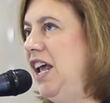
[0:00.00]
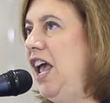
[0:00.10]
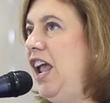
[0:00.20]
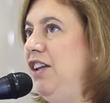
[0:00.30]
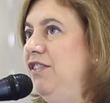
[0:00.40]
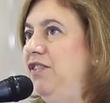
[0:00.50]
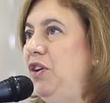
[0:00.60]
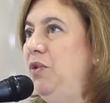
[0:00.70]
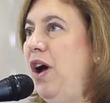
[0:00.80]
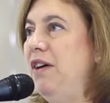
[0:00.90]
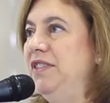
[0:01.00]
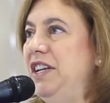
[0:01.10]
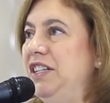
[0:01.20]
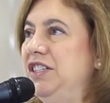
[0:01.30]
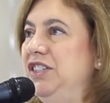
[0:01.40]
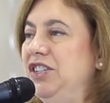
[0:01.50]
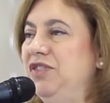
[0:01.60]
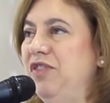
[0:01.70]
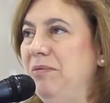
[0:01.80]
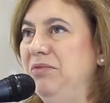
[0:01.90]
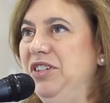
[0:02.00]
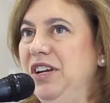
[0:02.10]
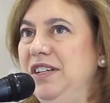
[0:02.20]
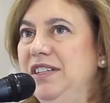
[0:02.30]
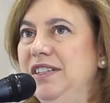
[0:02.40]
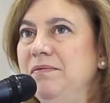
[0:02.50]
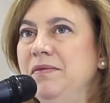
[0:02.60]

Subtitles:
in view of these disruptions.